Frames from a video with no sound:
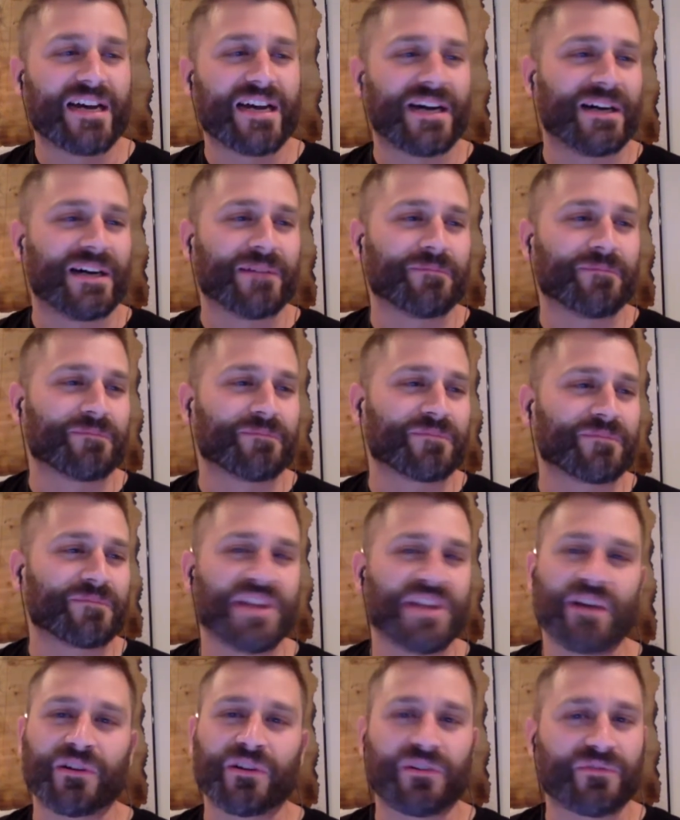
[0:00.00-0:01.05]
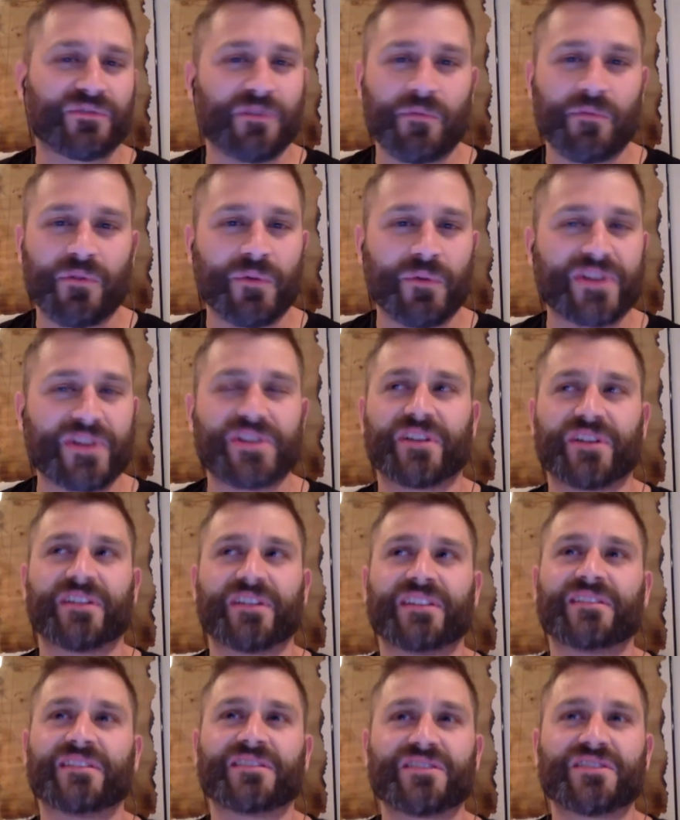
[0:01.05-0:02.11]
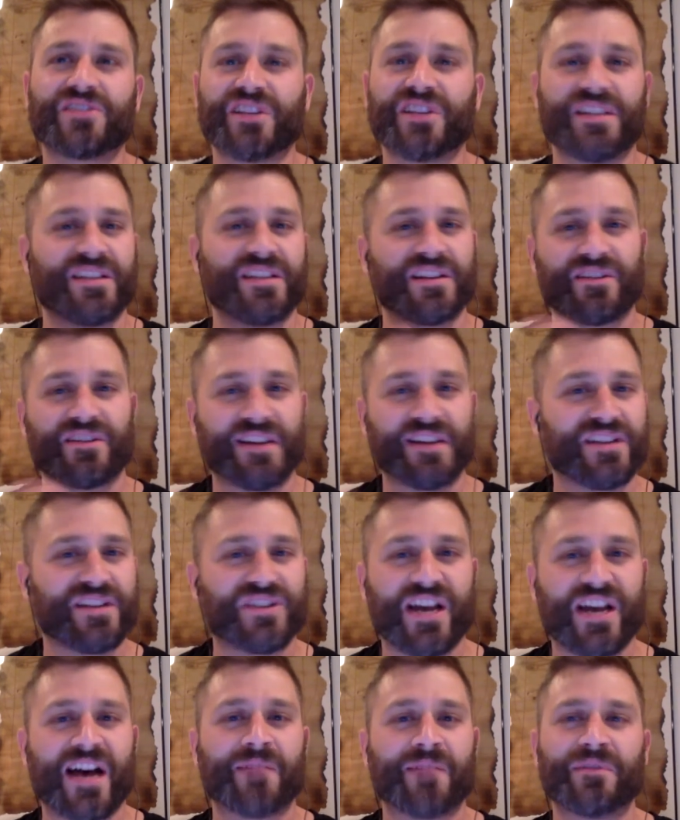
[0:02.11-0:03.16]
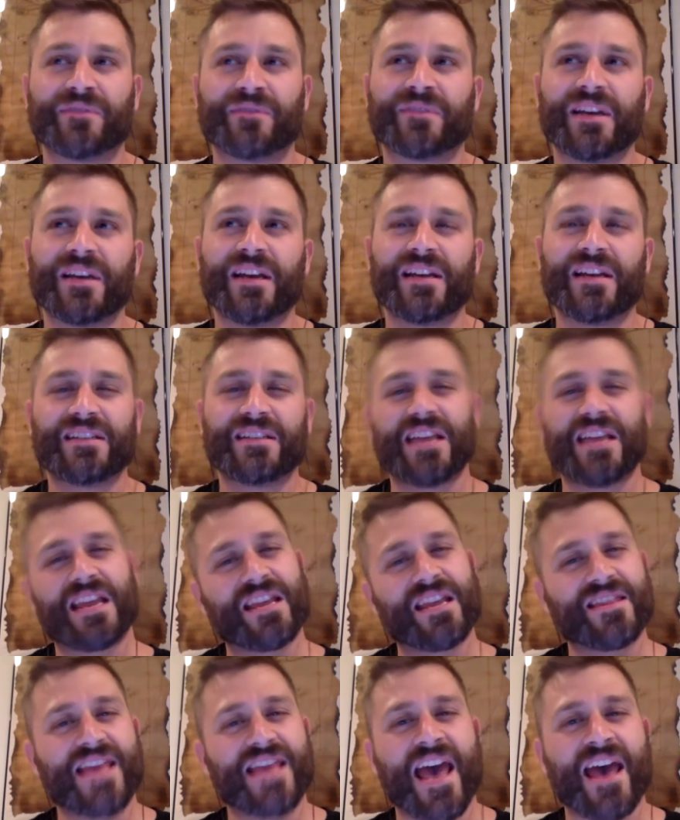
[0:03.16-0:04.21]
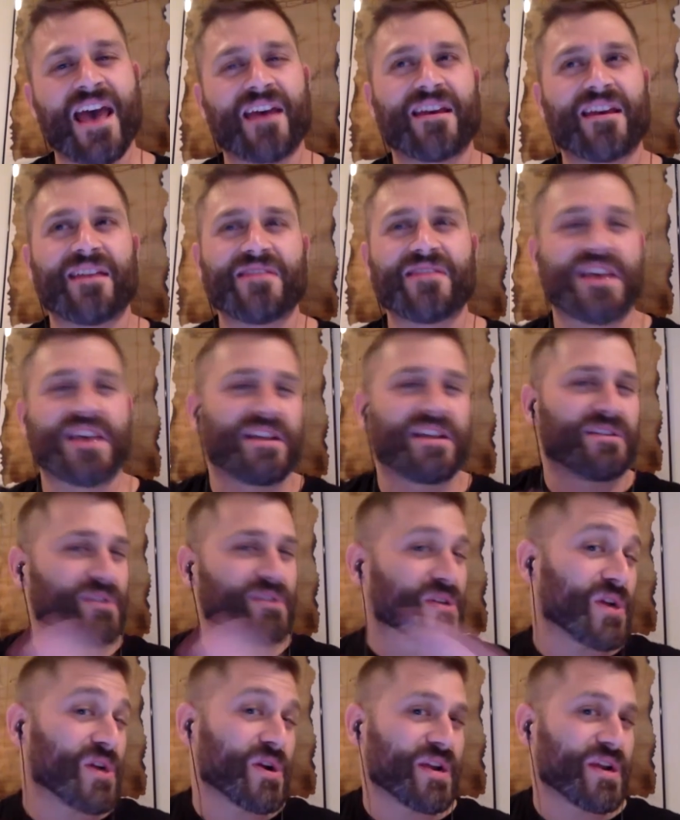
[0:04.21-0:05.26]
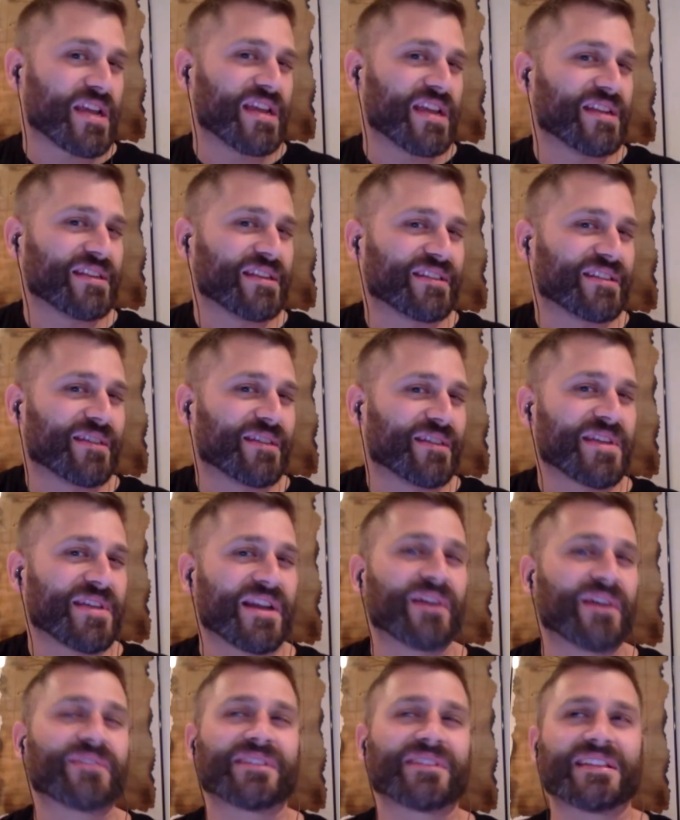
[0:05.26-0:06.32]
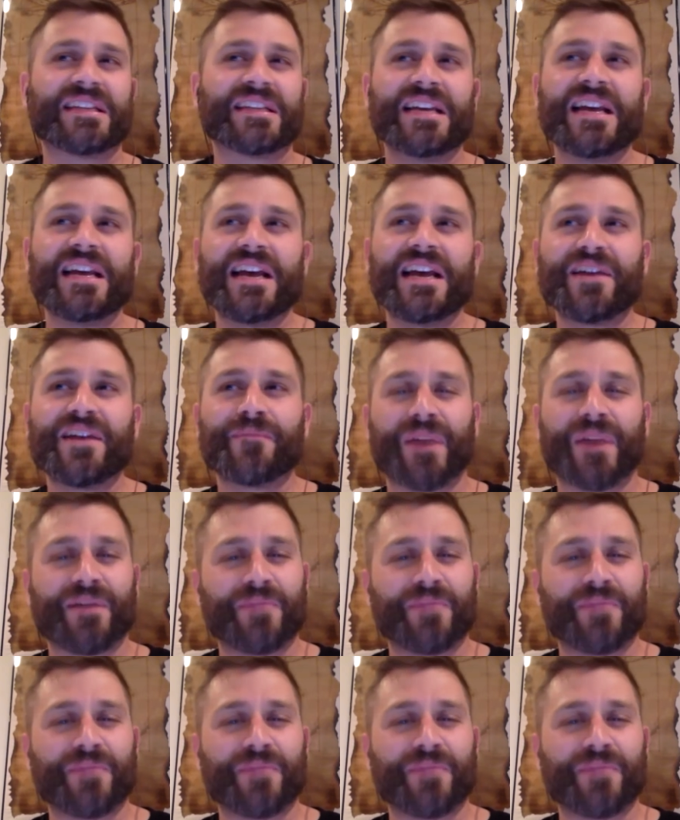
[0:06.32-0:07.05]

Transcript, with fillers: um, Geralt from The Witcher, and she did a great yeah. job of taking that and then turning it into something else. And my